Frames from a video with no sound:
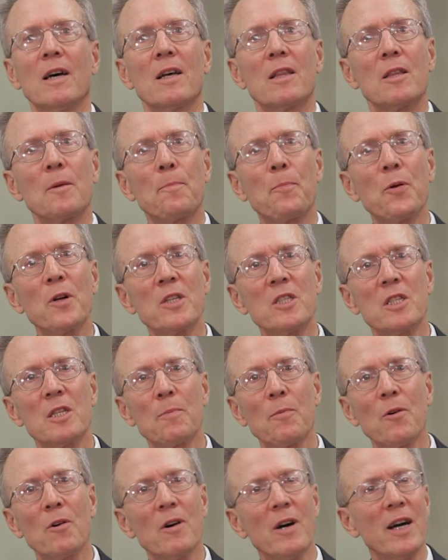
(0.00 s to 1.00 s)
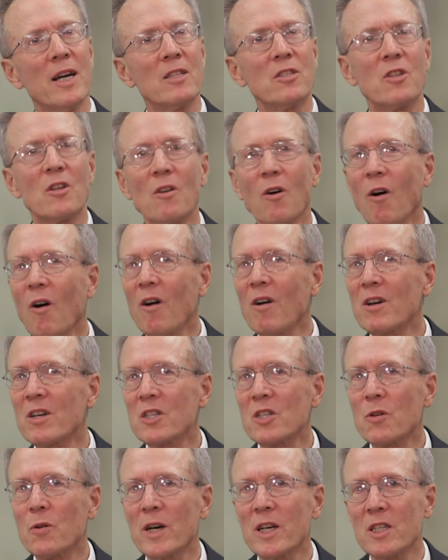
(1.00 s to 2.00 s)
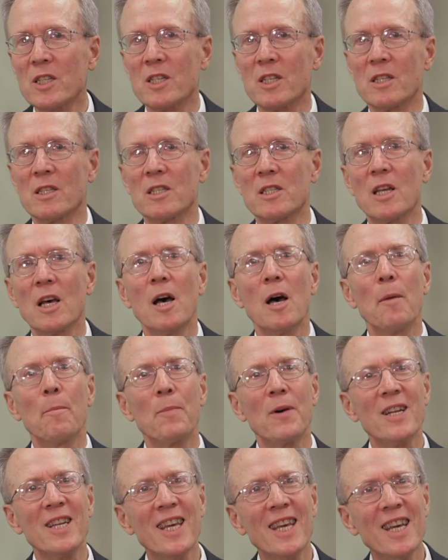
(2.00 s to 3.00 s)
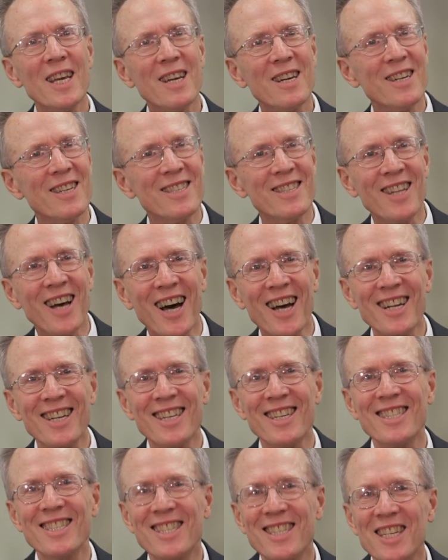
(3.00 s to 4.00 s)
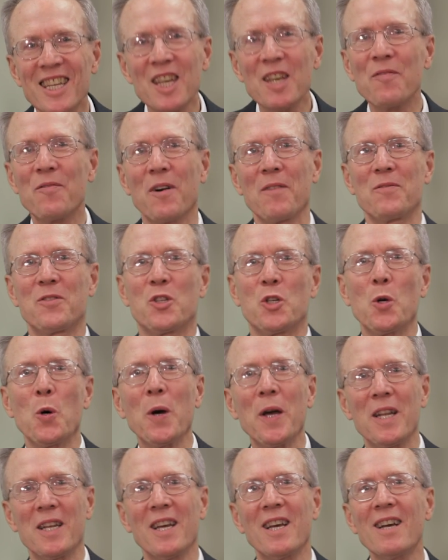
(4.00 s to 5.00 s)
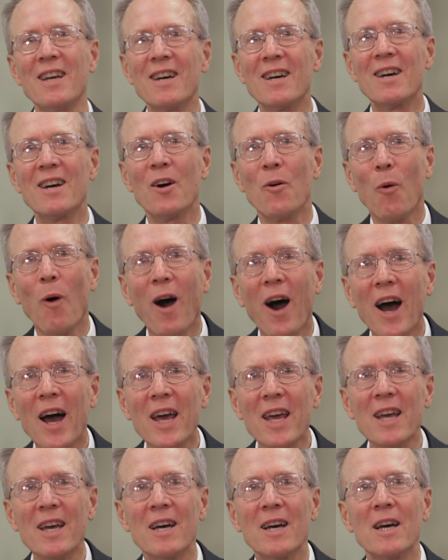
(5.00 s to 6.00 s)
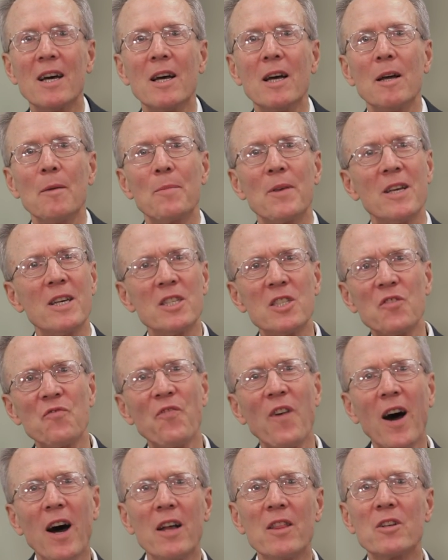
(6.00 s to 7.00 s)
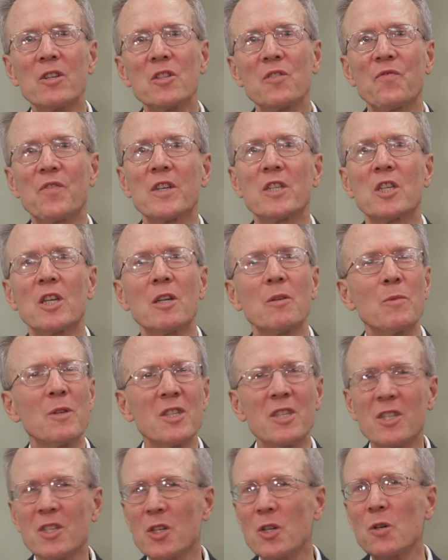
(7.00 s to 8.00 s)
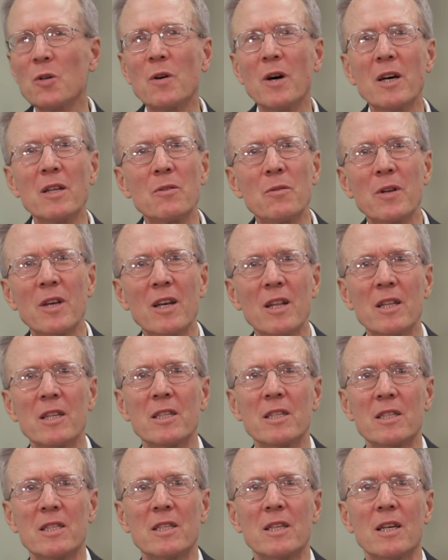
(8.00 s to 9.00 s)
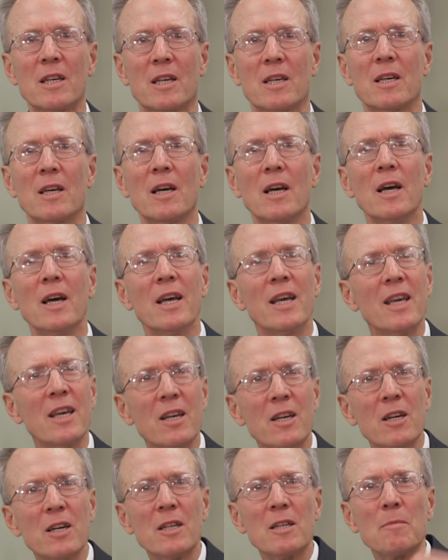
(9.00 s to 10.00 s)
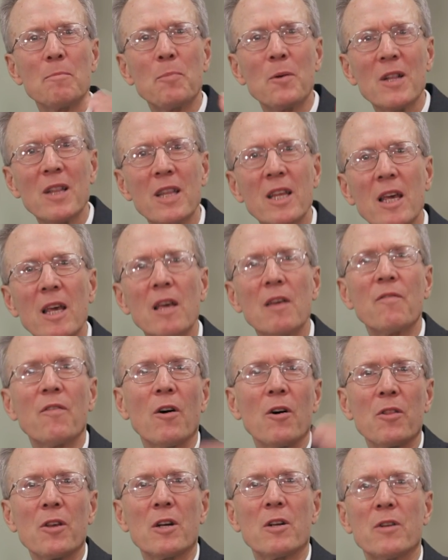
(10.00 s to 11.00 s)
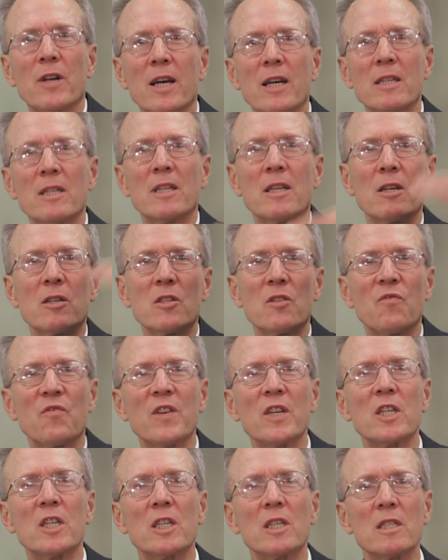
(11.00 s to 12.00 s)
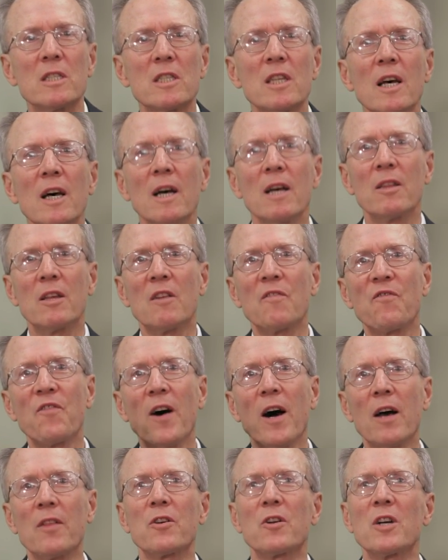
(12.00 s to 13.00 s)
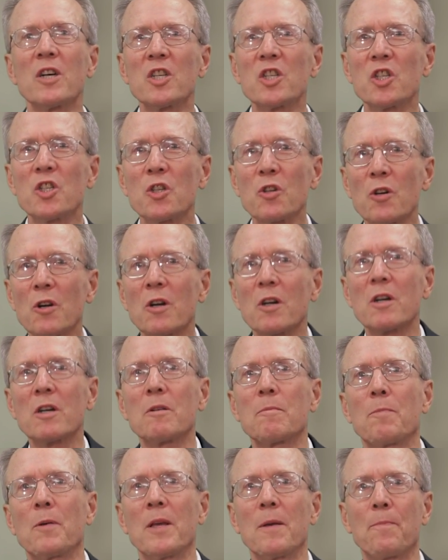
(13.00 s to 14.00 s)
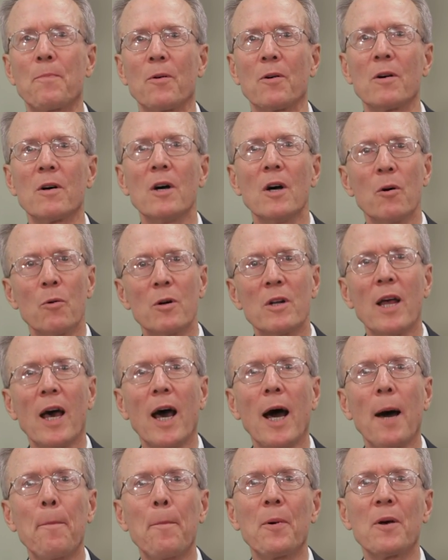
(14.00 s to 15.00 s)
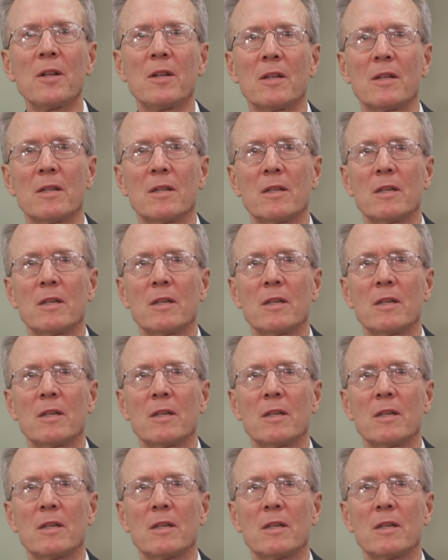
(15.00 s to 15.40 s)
The principal answered all his questions, but he could not conceive of joining. Why? Because Father's vision was too unrealistic. He couldn't believe all the grandiose visions that Father assured people would happen.